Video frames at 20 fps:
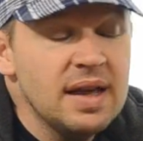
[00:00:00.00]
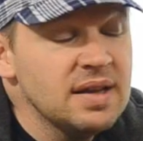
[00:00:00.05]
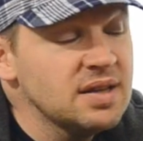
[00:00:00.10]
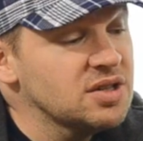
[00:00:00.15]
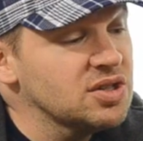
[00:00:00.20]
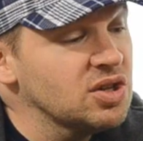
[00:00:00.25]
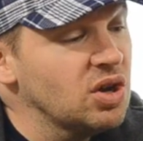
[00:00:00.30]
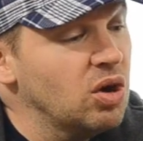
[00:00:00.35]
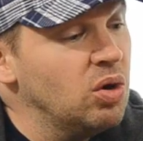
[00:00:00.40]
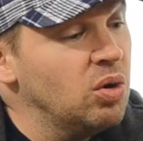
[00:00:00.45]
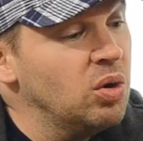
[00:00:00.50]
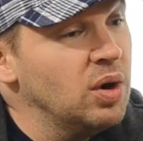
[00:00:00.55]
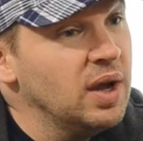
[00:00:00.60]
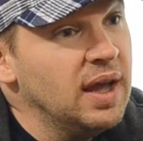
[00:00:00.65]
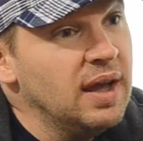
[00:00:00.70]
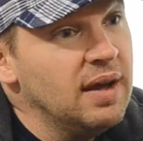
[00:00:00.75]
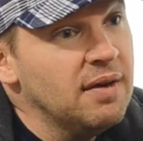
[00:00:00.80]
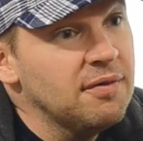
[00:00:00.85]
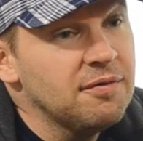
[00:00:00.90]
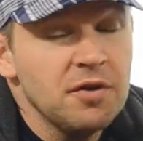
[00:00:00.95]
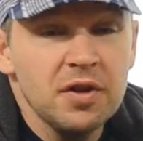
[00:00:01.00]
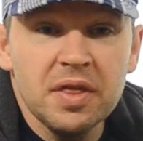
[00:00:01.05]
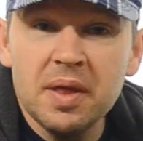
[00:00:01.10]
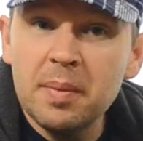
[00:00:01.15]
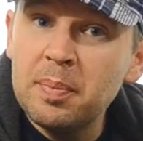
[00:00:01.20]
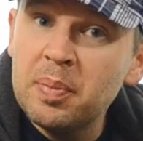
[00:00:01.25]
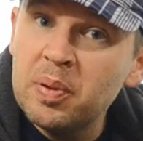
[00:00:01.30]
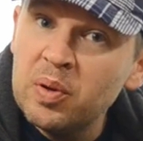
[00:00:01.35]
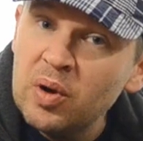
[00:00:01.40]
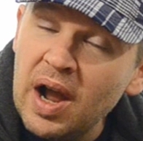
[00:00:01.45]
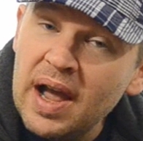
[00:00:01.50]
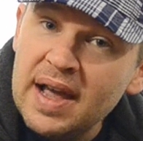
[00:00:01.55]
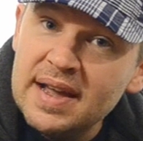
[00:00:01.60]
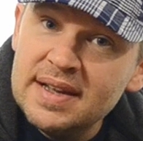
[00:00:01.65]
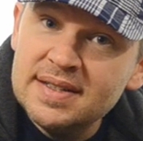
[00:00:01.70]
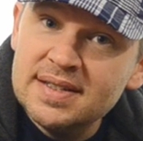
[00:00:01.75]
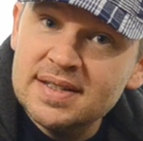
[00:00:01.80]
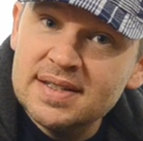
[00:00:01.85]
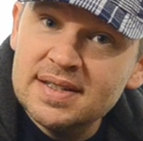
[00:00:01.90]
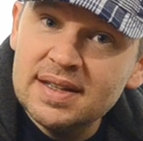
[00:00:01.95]
So for the
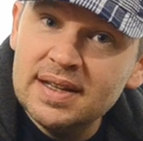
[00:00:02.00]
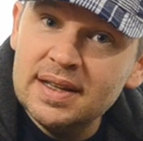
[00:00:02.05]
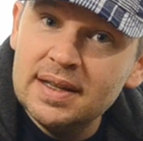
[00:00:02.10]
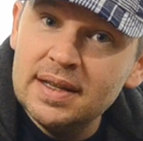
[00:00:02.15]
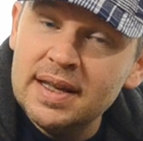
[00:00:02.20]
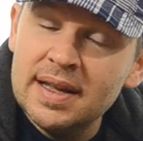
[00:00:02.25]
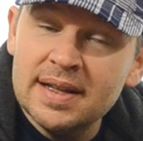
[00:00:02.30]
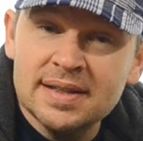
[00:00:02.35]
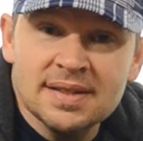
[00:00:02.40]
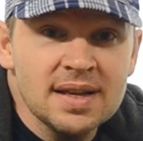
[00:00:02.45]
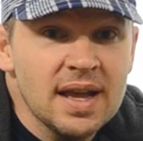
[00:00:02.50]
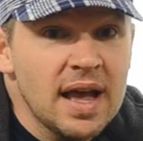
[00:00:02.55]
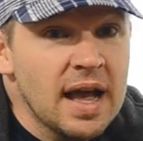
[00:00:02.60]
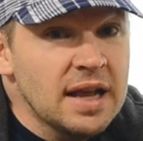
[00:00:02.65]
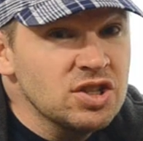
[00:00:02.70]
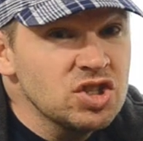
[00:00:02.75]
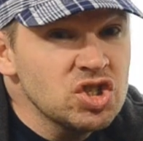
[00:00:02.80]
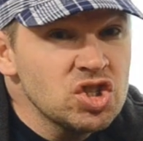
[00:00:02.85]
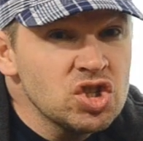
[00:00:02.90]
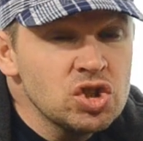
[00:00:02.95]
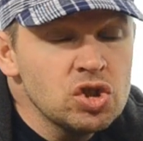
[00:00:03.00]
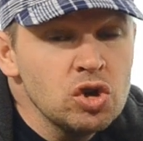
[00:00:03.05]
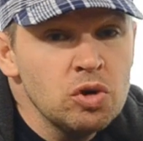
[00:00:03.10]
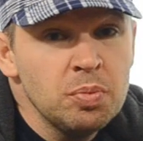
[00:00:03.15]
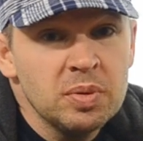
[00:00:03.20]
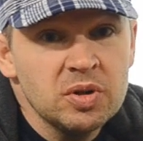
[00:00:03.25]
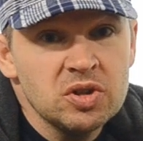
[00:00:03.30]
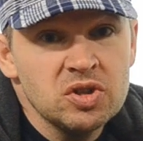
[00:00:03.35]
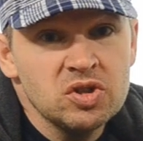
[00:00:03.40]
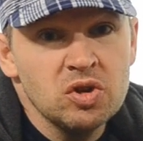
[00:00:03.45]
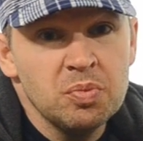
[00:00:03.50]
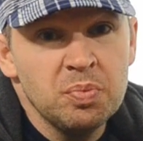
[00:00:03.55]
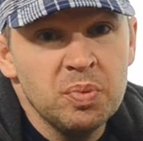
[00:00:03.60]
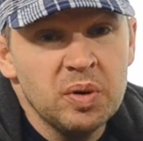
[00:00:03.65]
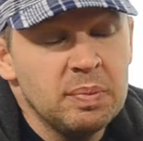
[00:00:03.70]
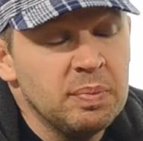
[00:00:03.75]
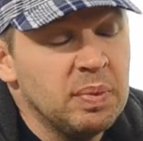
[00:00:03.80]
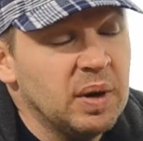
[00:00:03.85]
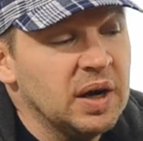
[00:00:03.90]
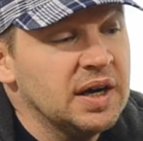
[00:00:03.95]
price, it's a super,
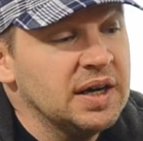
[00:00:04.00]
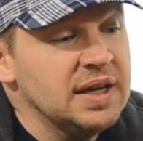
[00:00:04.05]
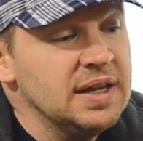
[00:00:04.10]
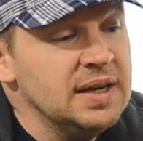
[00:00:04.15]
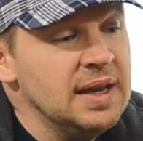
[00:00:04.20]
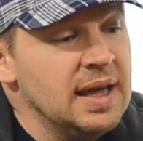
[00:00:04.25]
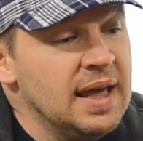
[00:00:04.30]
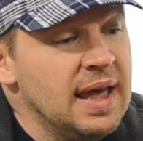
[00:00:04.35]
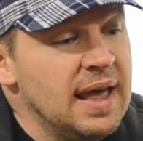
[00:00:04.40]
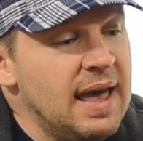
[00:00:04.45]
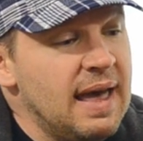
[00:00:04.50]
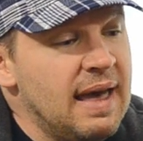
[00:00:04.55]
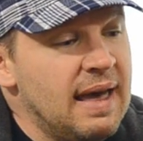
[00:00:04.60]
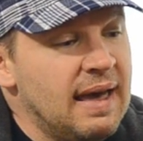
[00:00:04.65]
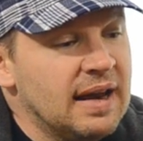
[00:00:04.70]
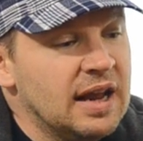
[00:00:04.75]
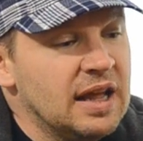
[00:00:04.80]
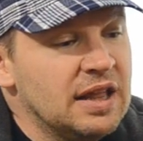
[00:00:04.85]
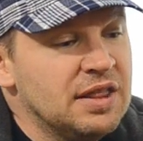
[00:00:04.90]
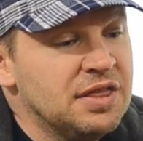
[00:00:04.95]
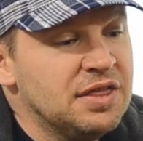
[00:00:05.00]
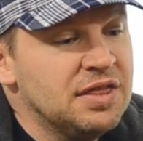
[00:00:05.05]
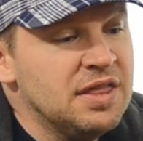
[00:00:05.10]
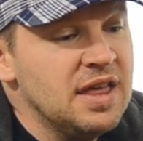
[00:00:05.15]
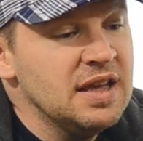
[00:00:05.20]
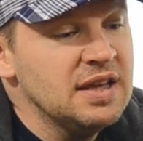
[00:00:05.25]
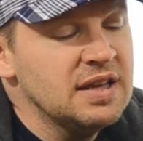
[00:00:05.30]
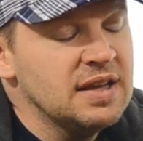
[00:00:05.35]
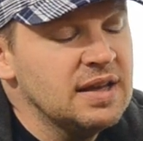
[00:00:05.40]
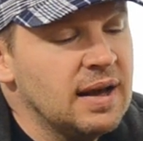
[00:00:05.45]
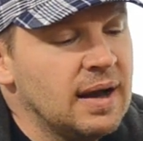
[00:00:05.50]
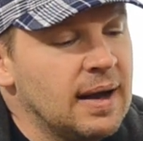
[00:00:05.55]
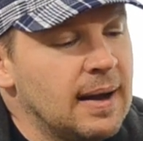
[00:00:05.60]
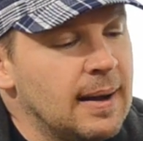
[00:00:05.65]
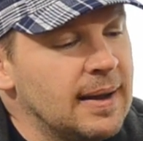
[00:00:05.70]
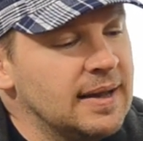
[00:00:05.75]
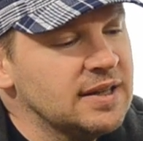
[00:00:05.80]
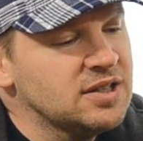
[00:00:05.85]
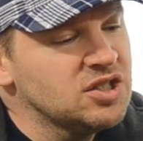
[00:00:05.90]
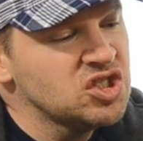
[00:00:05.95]
super bargain and I think
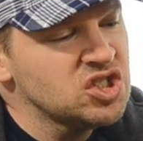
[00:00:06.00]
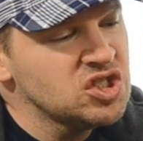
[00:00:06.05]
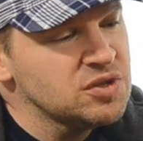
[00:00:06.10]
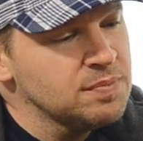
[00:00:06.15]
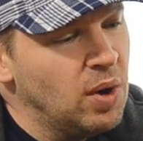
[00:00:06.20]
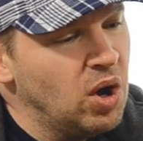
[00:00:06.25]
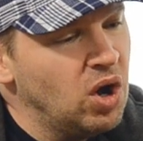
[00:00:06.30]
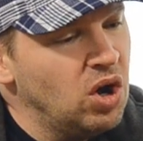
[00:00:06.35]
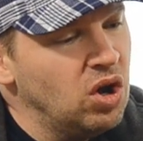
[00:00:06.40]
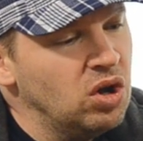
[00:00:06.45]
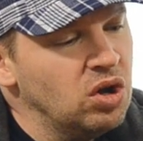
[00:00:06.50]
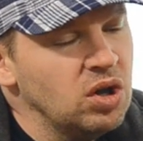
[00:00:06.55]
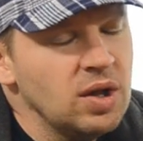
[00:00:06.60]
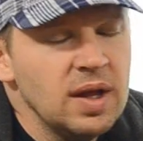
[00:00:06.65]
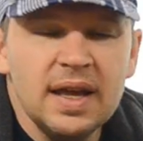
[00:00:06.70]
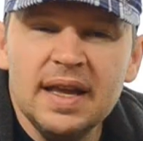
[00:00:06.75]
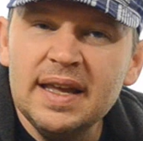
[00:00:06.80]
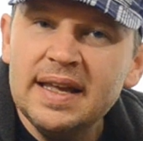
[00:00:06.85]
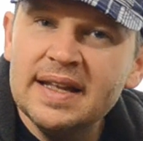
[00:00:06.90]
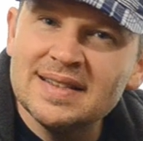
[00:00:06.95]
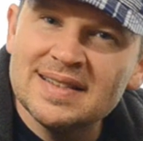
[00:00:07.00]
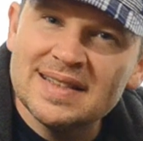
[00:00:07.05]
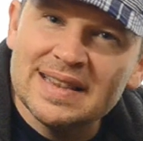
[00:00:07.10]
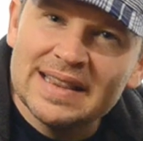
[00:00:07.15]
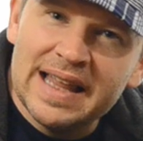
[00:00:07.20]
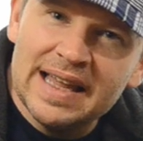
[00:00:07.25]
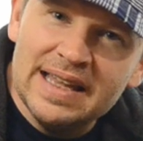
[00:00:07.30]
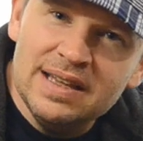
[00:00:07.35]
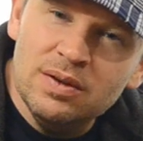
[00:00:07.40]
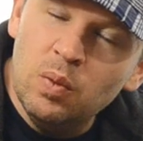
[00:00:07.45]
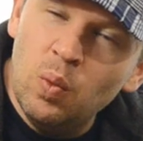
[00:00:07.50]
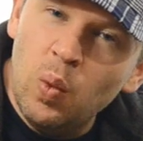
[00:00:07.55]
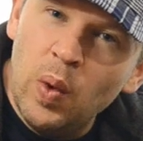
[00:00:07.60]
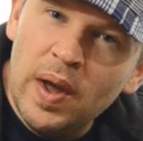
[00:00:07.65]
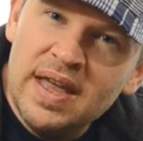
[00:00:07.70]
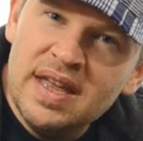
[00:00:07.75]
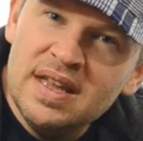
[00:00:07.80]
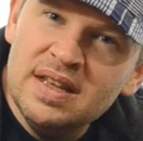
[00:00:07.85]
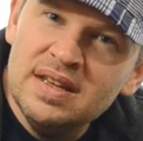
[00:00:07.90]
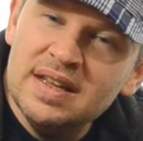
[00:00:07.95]
uh, it's small, it's
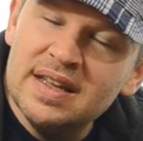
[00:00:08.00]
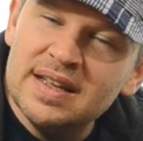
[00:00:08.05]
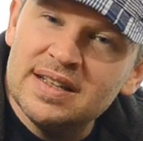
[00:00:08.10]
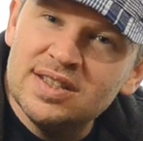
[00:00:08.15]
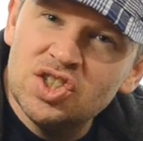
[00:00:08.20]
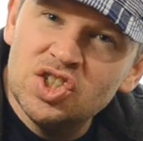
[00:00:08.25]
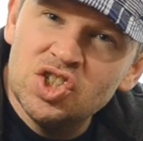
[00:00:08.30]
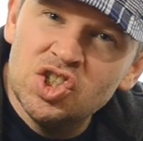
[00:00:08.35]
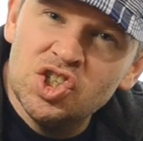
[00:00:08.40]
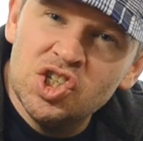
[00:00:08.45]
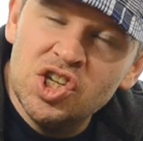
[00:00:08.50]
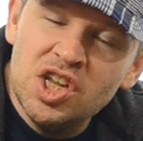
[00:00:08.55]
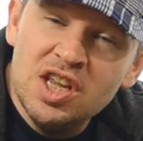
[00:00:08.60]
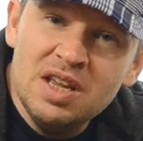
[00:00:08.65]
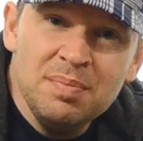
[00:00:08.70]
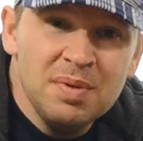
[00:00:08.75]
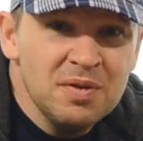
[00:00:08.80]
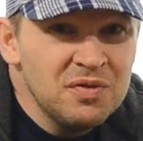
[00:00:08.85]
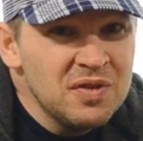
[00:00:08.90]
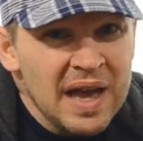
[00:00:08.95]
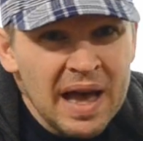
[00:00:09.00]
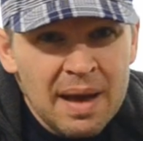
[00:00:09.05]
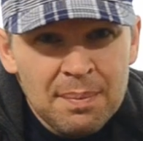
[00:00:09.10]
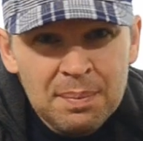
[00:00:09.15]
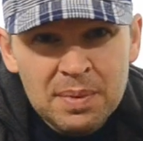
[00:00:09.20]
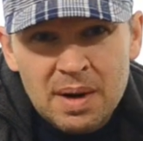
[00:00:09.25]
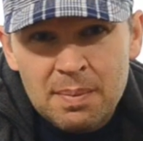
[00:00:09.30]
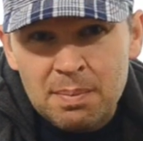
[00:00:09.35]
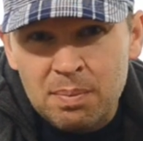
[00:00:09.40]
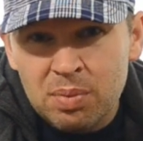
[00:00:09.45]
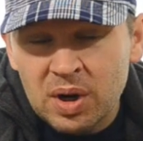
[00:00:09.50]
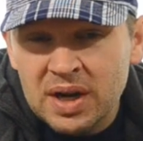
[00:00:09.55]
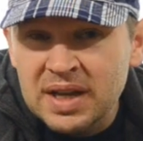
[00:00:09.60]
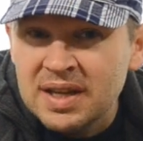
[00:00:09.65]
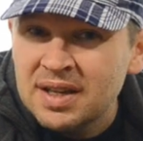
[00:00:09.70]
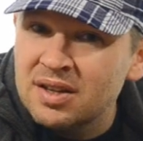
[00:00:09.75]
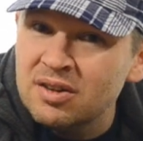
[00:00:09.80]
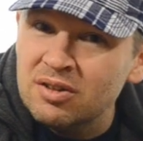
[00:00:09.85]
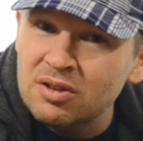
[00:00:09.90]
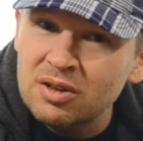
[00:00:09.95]
lightweight, it's cheap. If you happen to
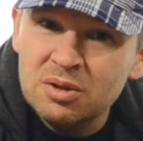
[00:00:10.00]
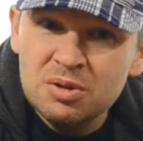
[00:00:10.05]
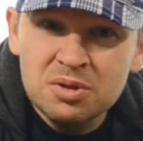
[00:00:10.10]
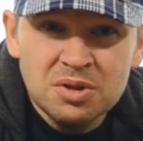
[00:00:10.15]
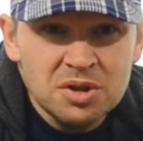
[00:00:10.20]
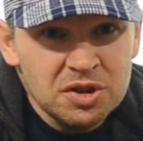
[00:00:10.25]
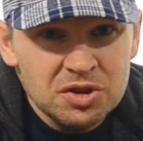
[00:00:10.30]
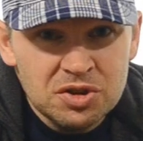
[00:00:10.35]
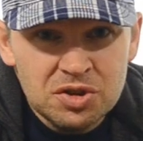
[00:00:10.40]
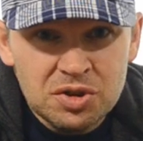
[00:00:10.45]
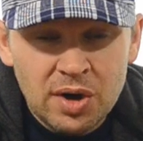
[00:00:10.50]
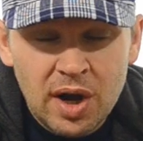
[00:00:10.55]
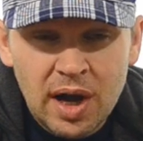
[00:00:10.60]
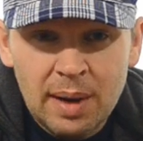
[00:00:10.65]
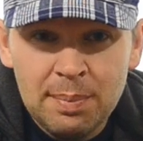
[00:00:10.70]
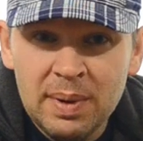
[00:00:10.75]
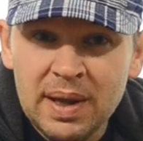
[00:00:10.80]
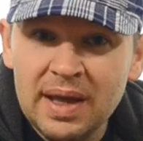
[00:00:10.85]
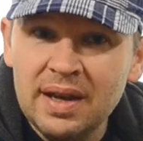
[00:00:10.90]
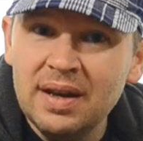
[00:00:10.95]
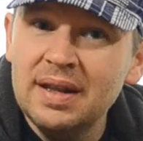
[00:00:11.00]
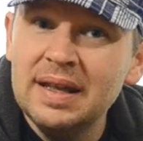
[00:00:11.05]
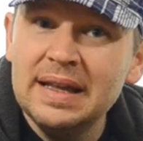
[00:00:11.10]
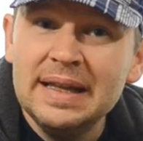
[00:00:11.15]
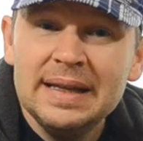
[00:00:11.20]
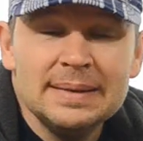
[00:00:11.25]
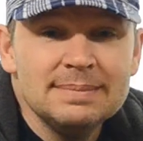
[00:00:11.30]
break it or lose it or drop it,